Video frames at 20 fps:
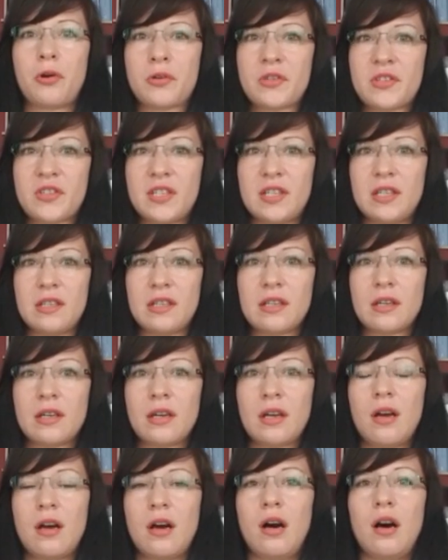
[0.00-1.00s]
proxy
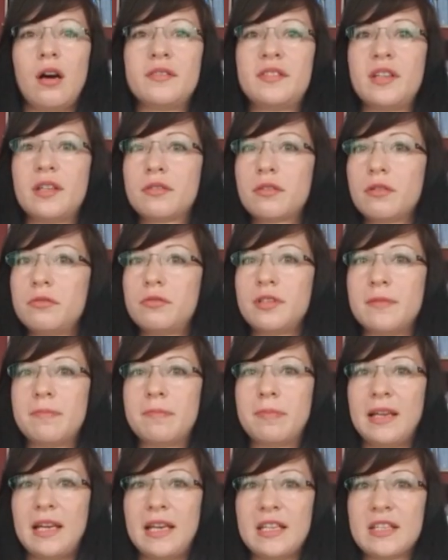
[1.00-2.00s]
that could
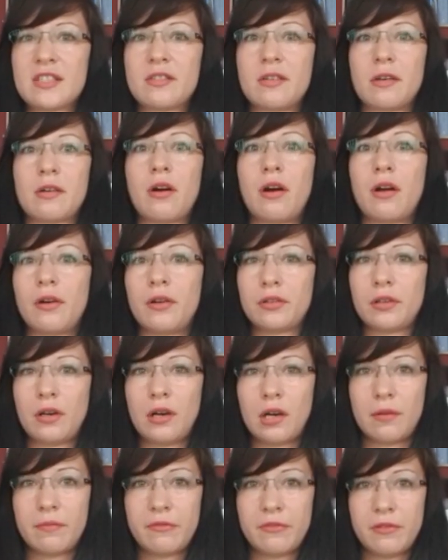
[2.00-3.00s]
replace the current
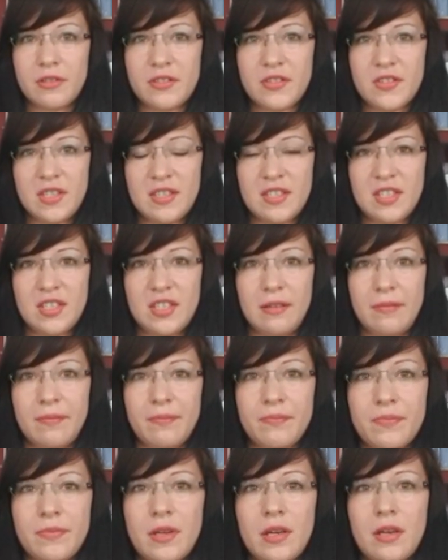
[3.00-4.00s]
harmful system.